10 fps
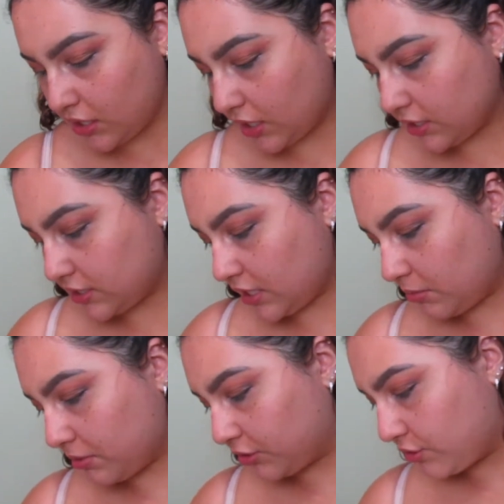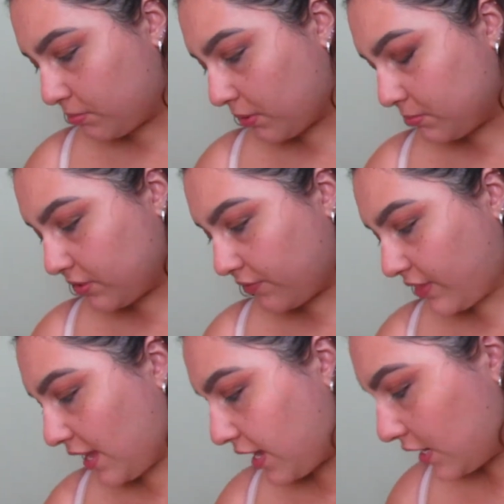I take about 3 pumps of
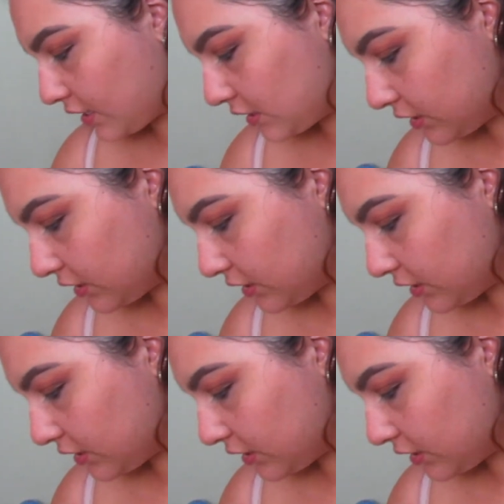that.